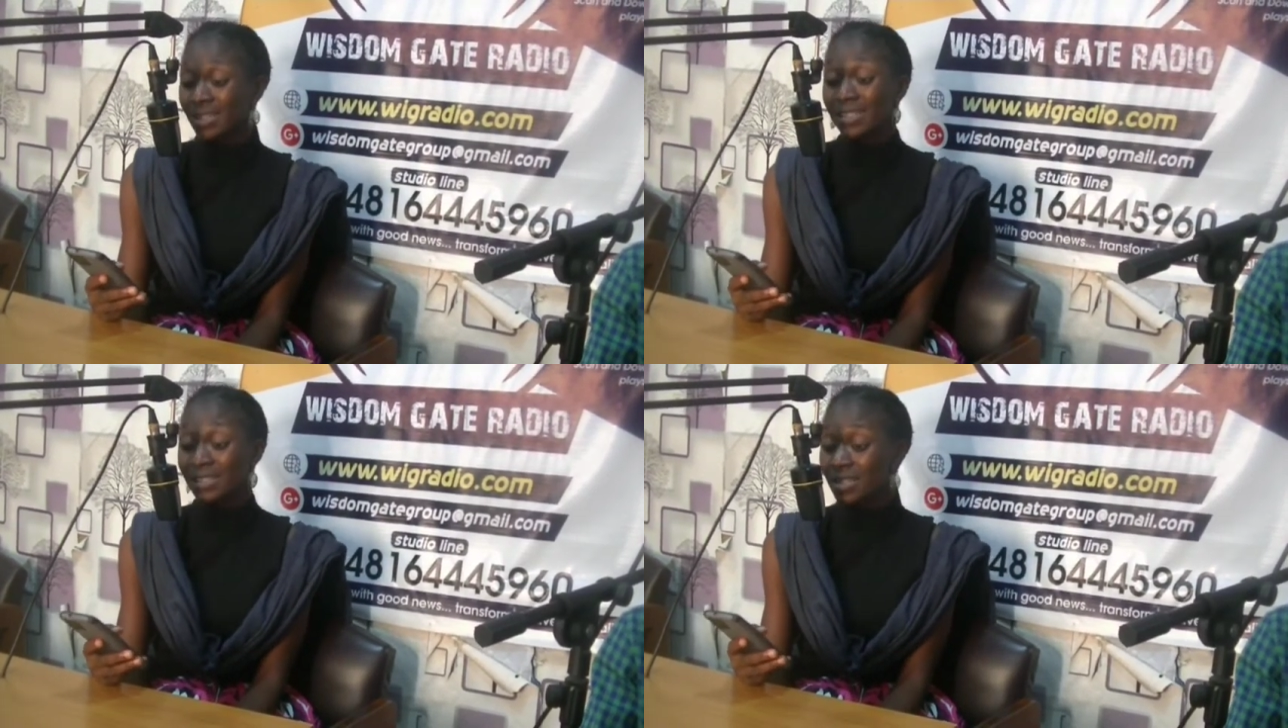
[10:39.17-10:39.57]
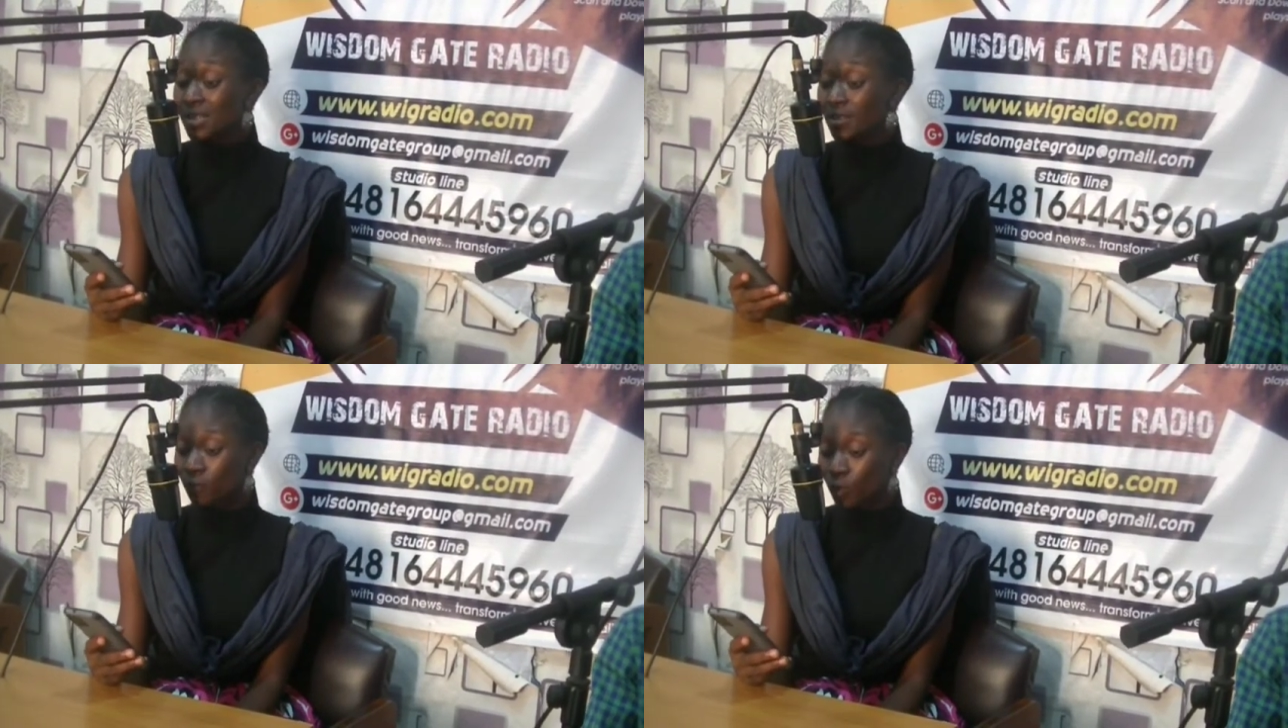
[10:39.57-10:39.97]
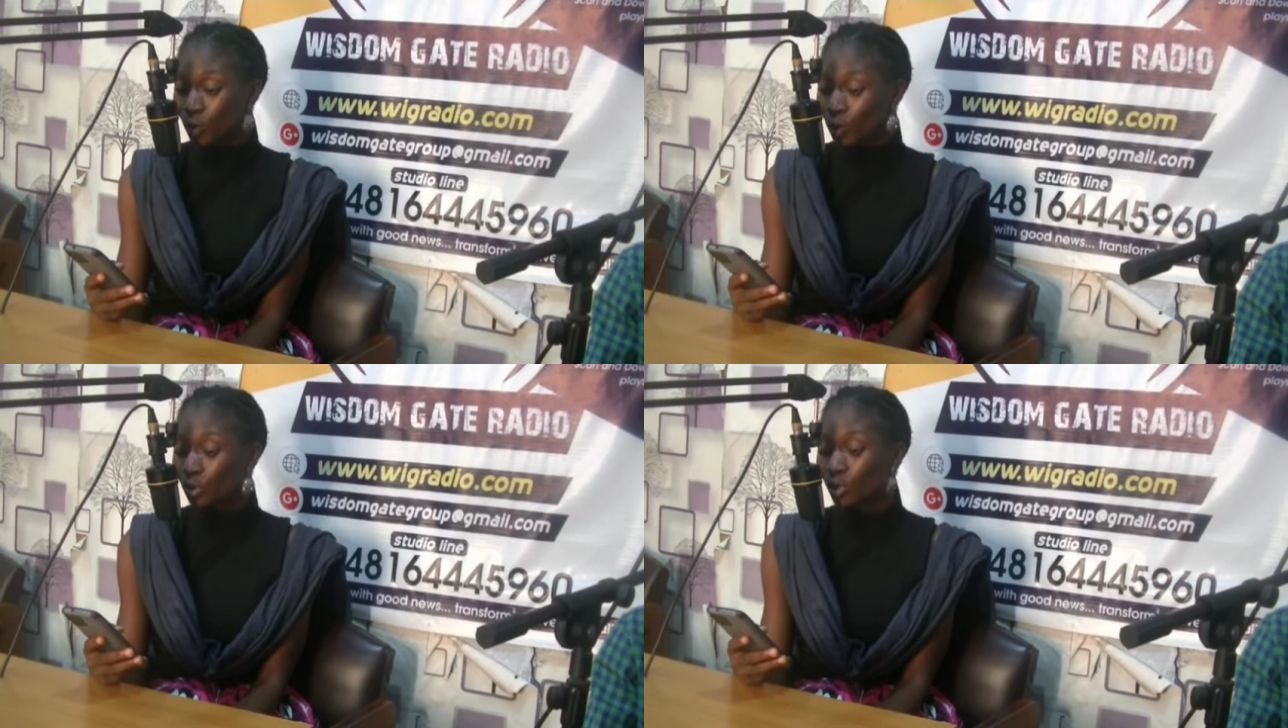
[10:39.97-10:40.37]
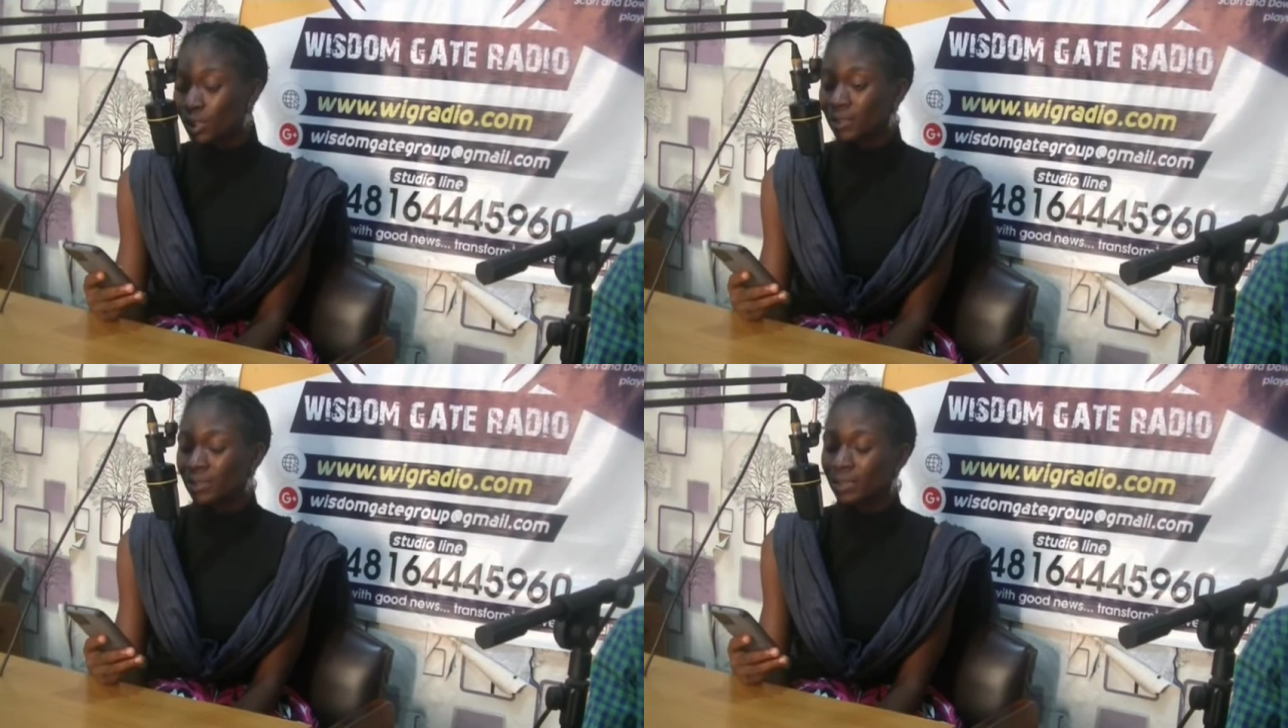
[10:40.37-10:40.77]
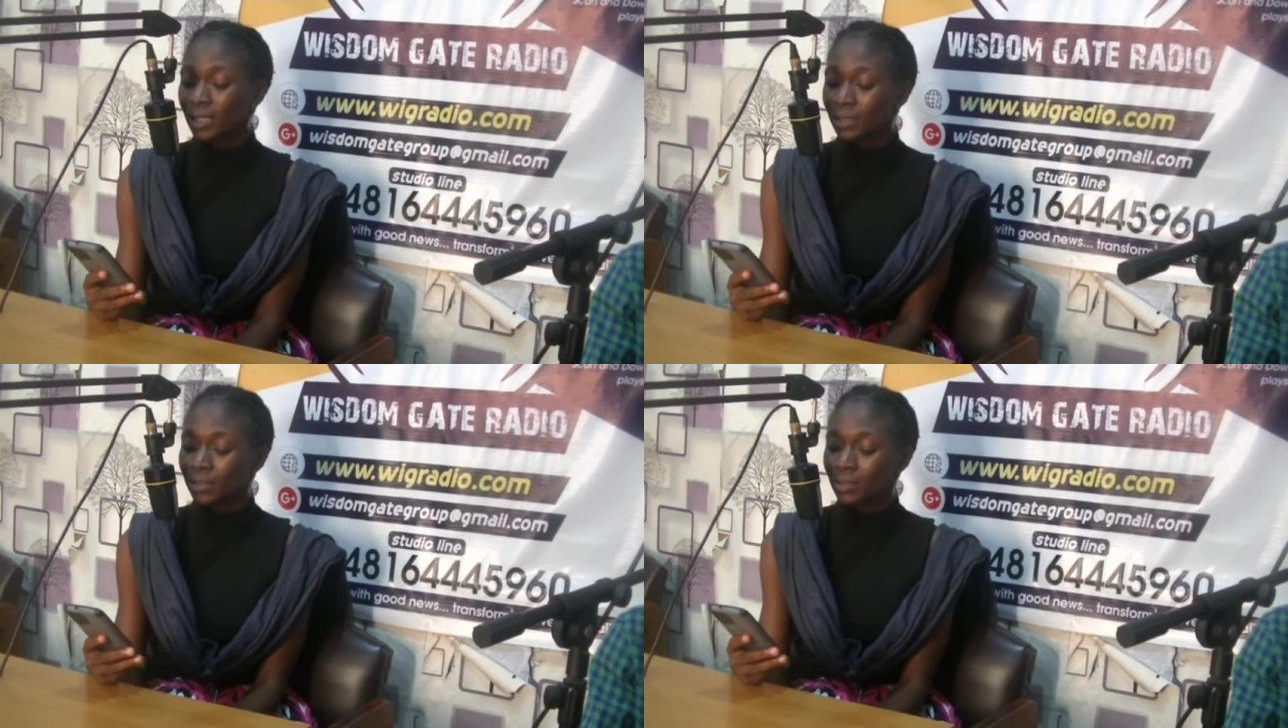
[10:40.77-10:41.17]
this is for you. You can see
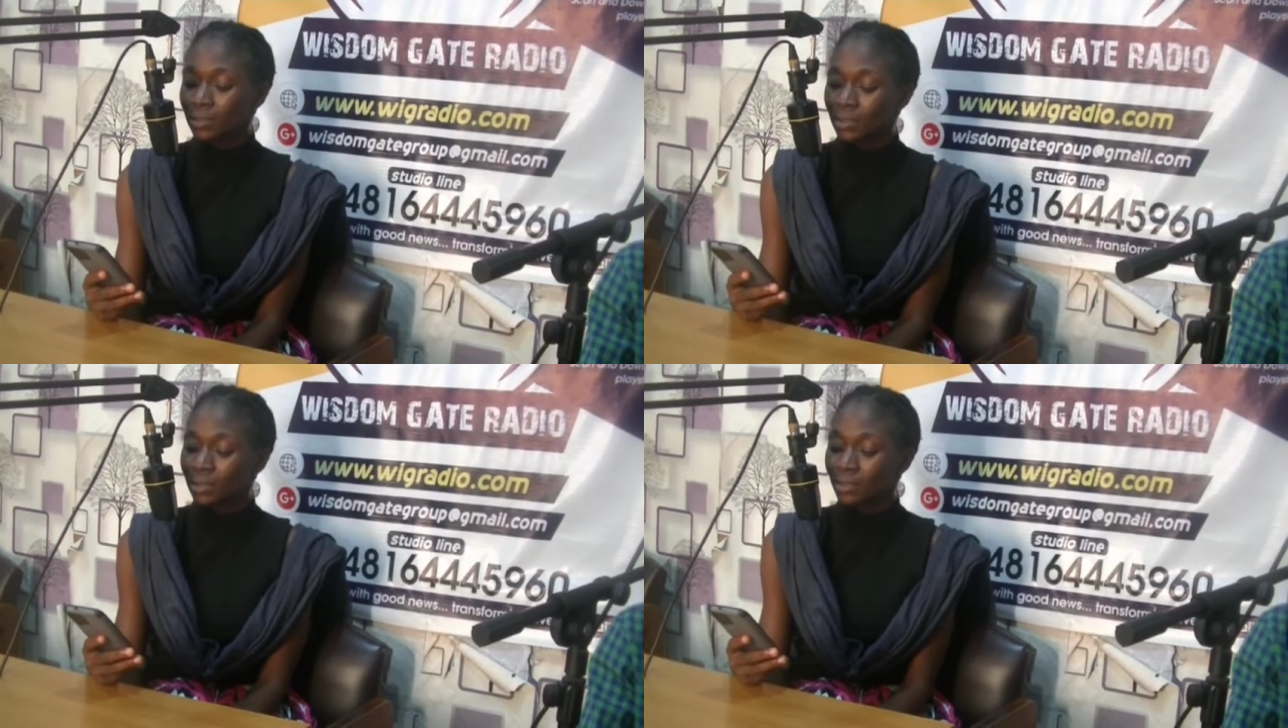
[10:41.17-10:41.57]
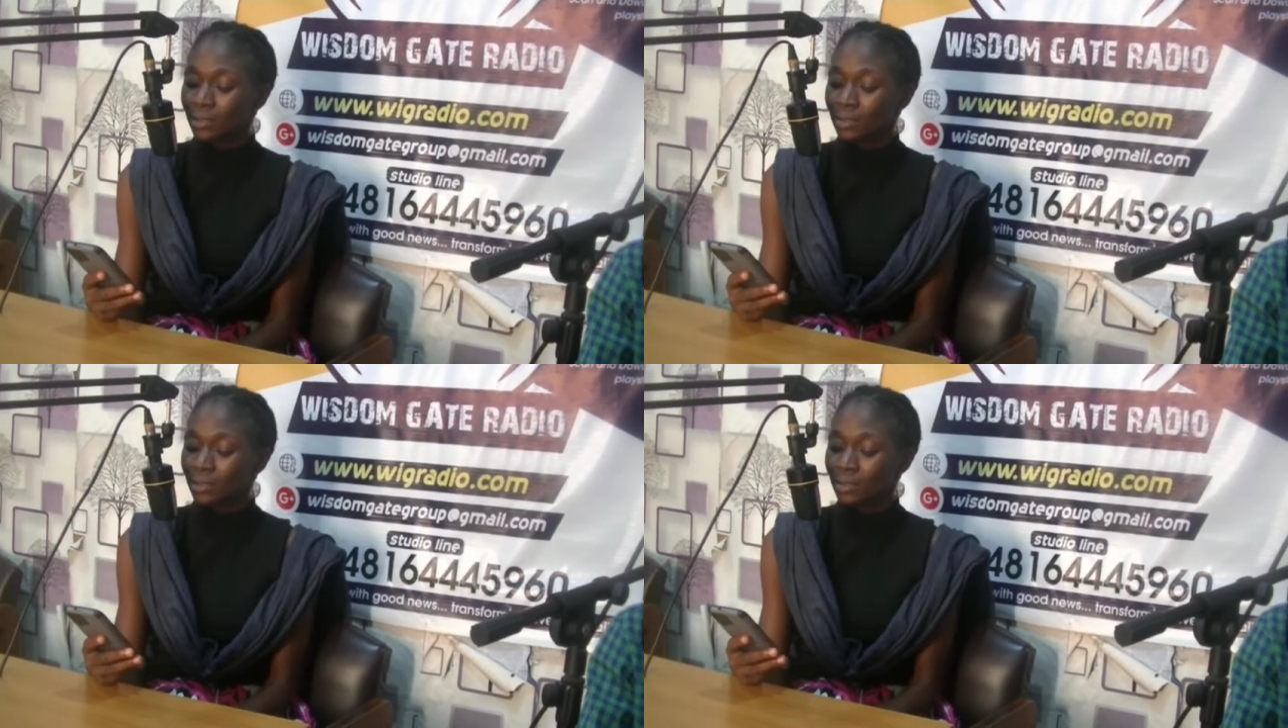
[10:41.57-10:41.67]
that it